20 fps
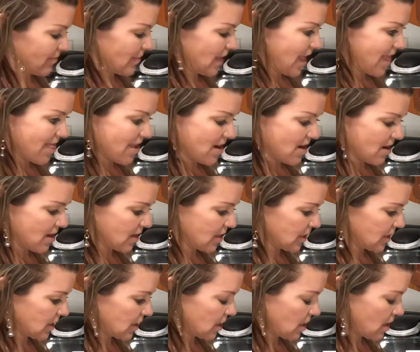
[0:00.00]
things,
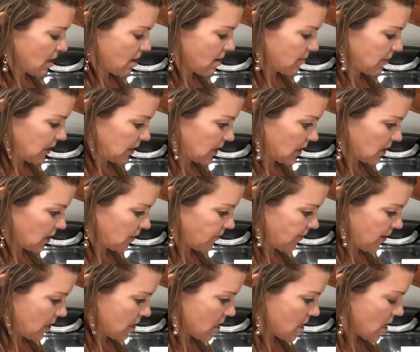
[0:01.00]
because that's
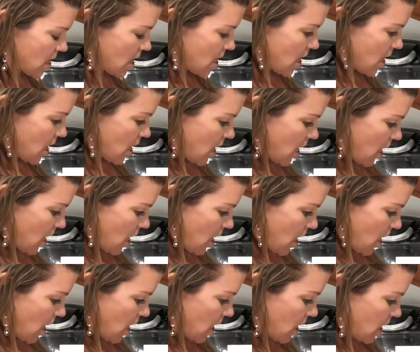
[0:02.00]
fun.
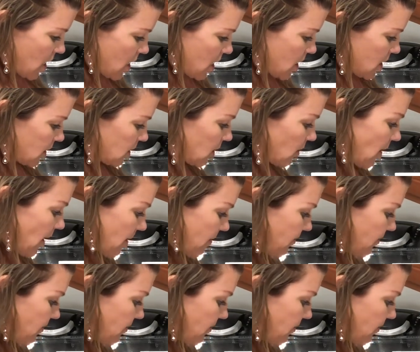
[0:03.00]
And so yeah,